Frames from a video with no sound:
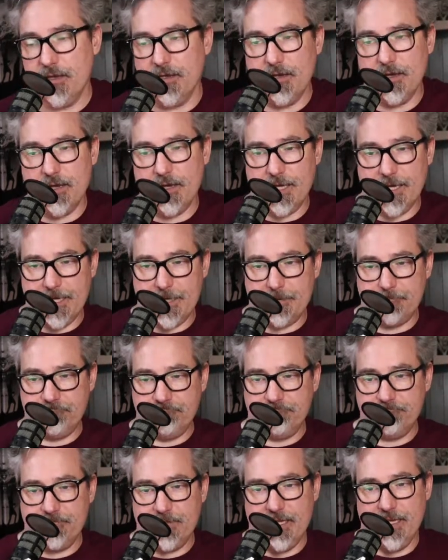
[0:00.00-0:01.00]

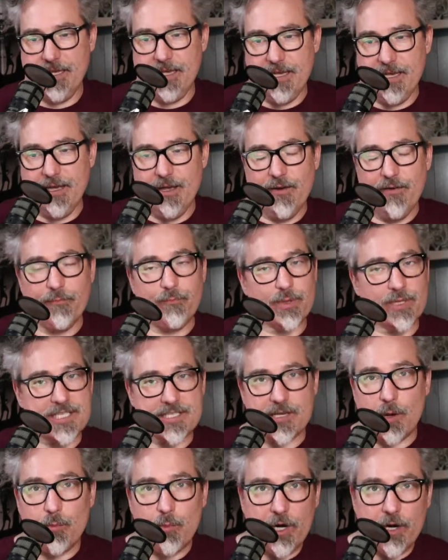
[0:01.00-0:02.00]
But
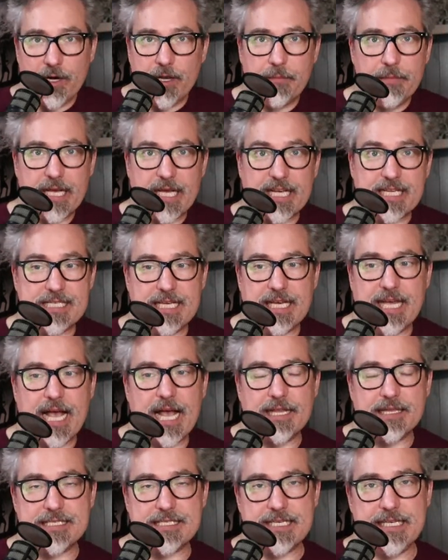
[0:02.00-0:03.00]
somewhere in the mix, he
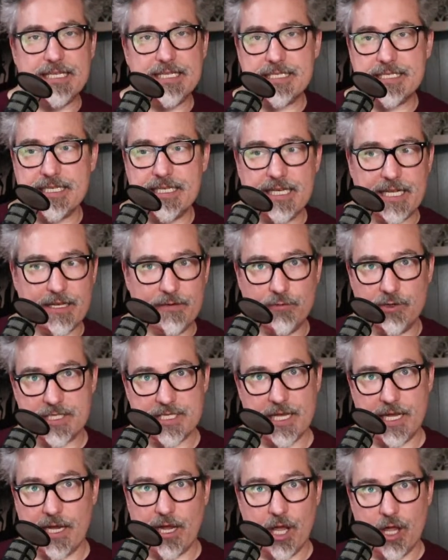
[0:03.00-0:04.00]
got CNC and was
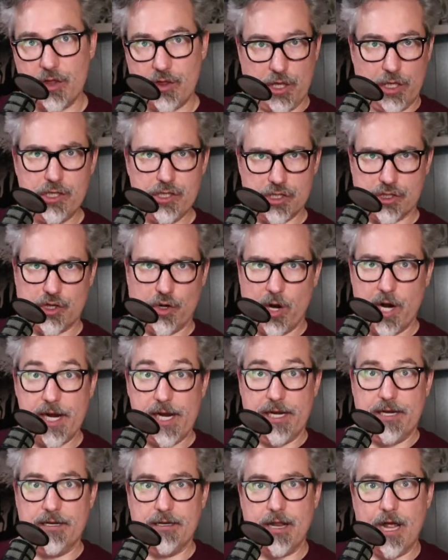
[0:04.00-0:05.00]
like, this is
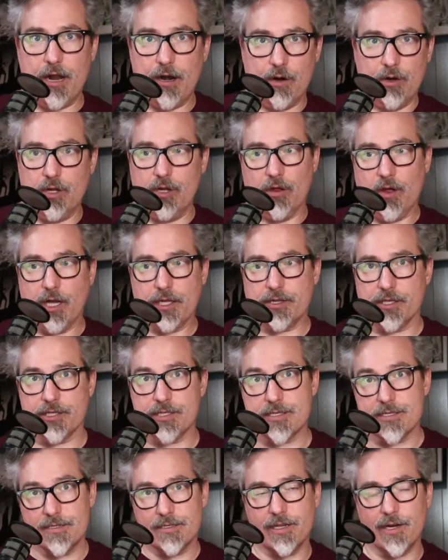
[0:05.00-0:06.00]
great. I really like
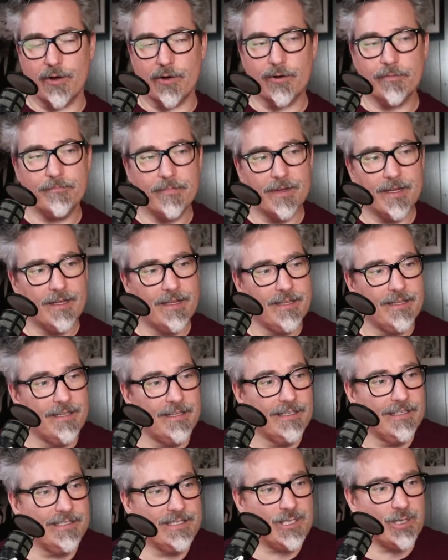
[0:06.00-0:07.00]
this,
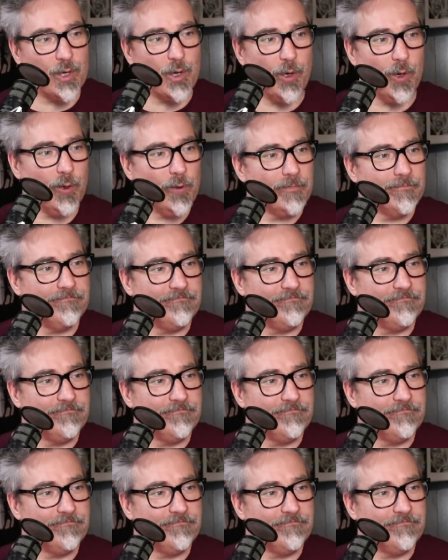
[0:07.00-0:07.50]
So